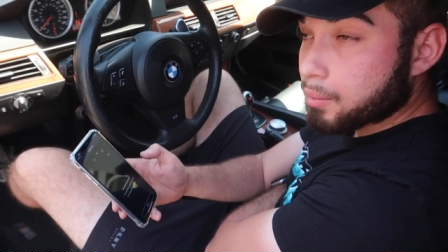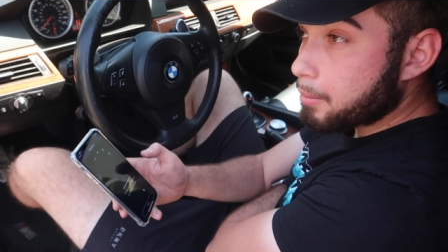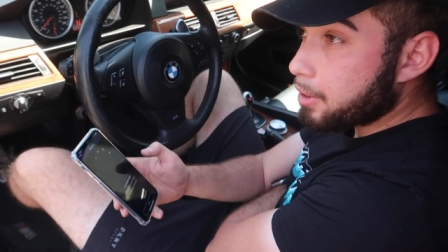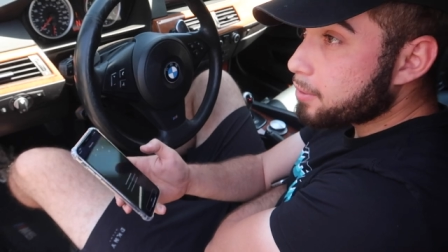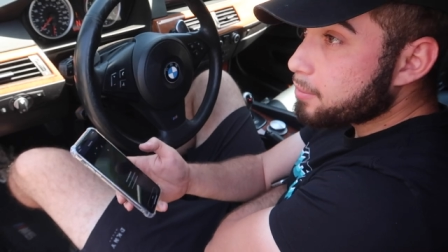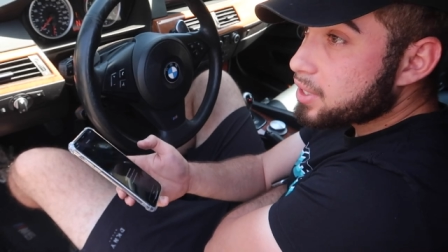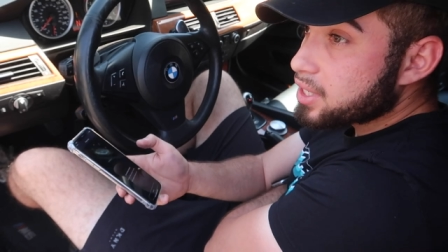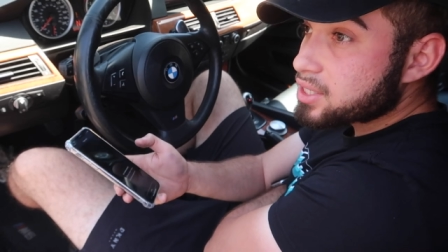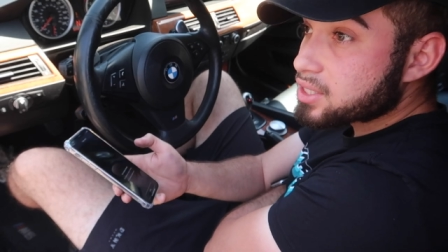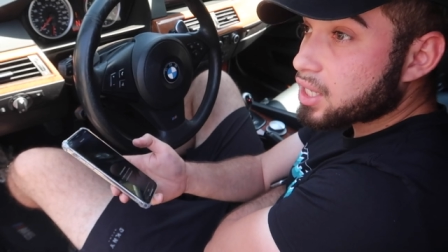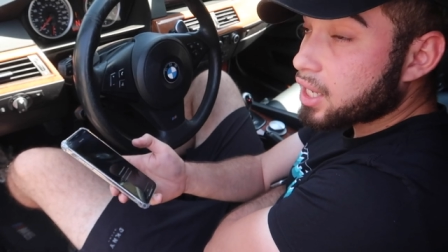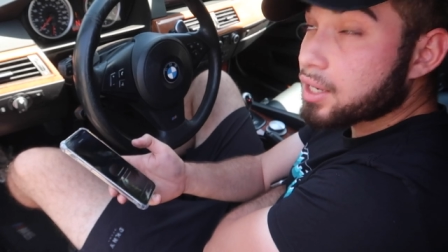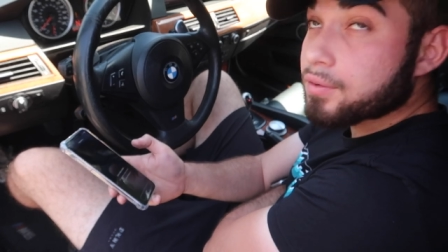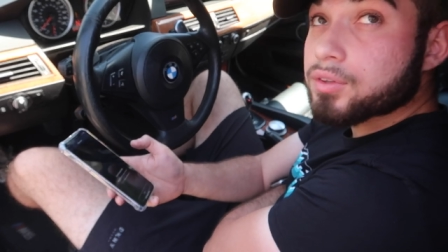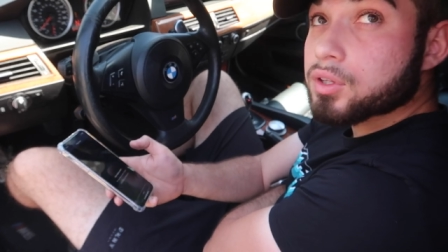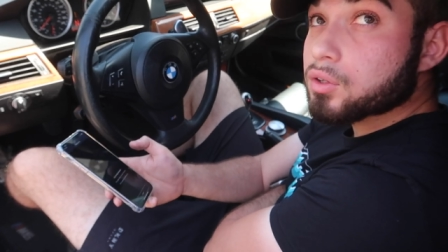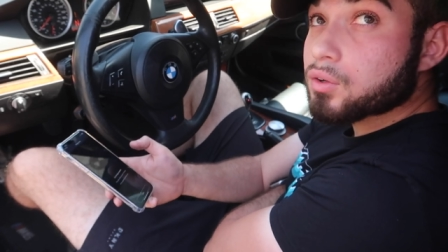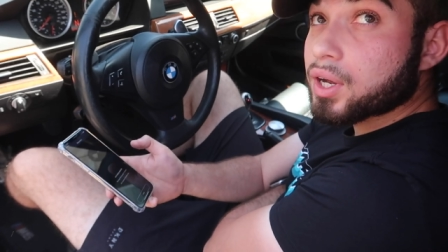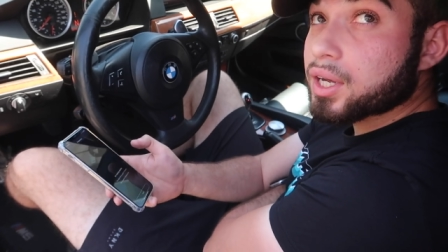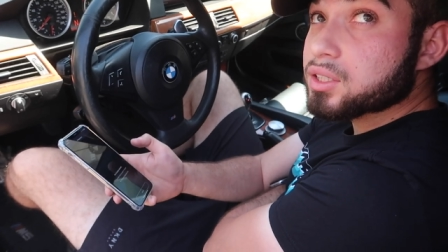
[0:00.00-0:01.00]
Maybe it's not
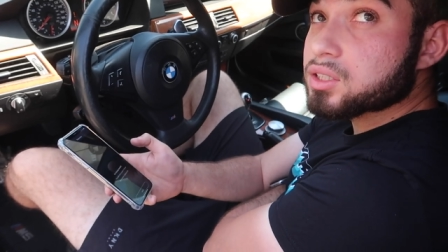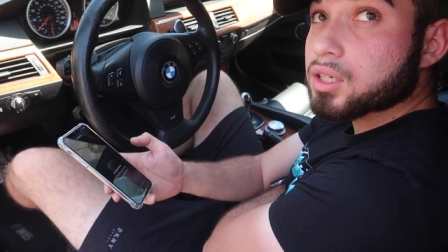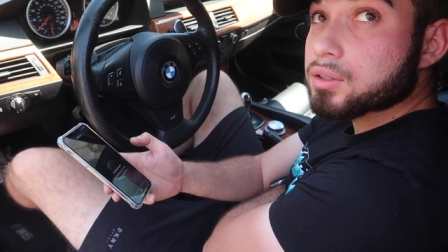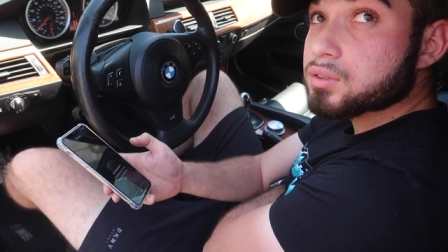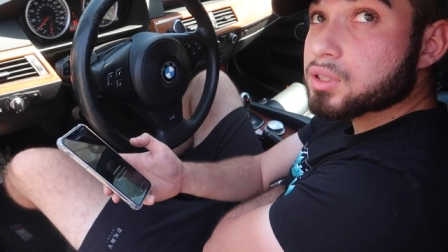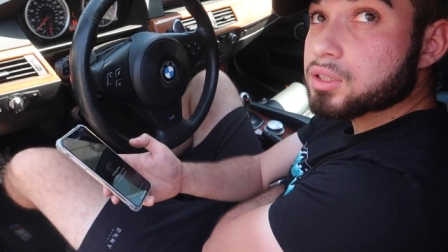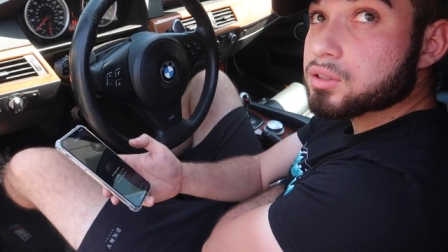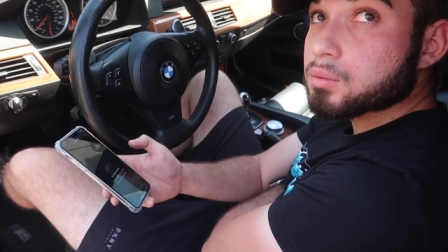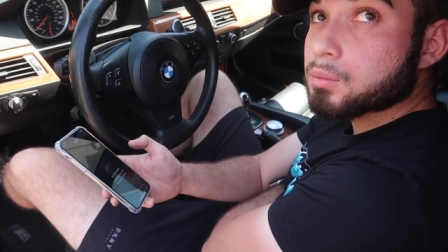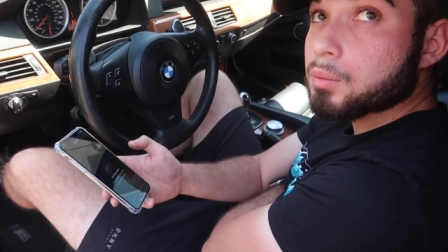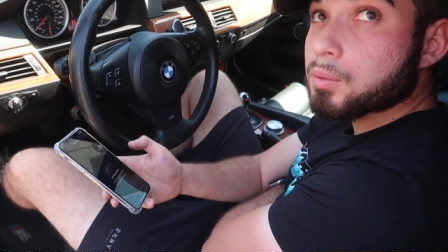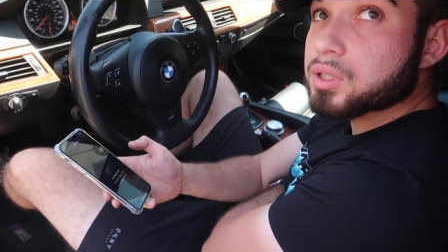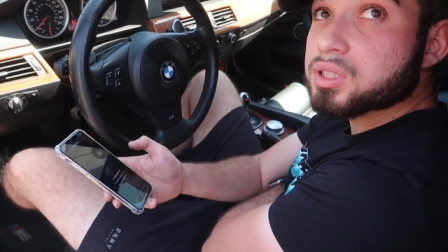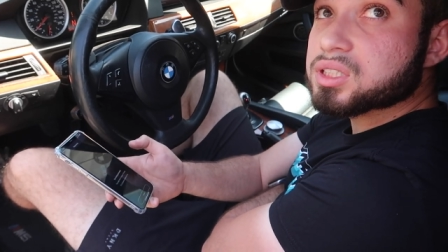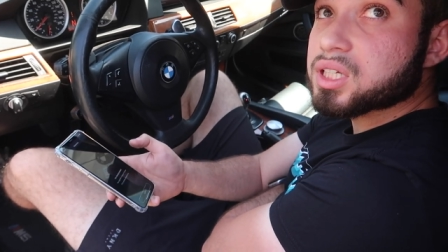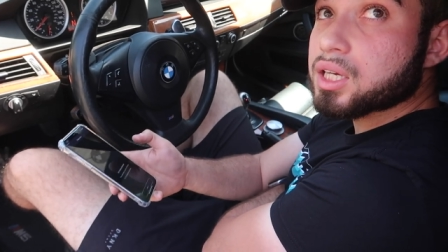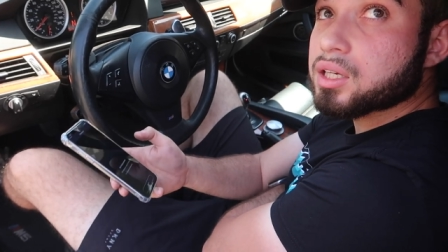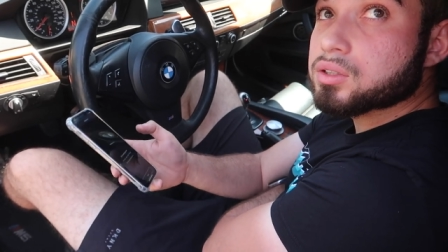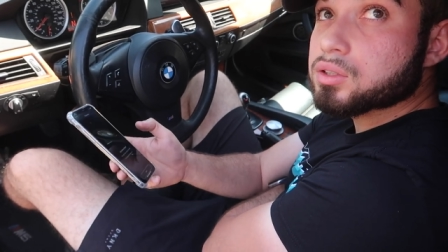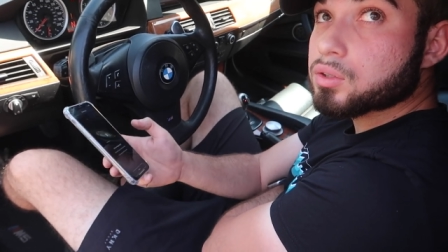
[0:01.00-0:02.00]
even the crankshaft sensor. Maybe it's
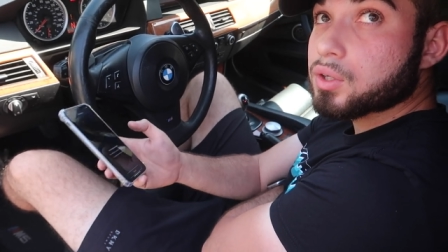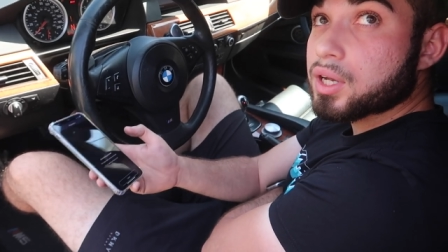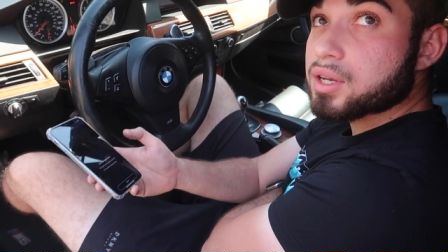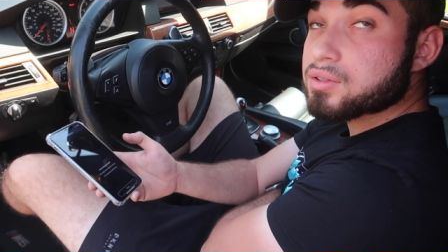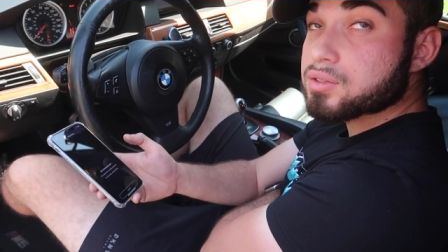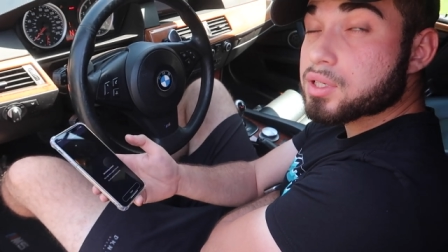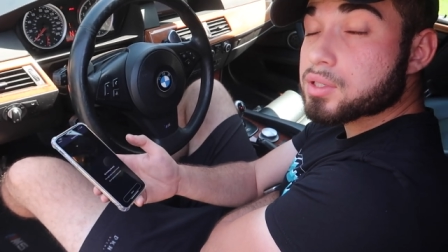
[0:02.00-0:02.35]
saying it's a crankshaft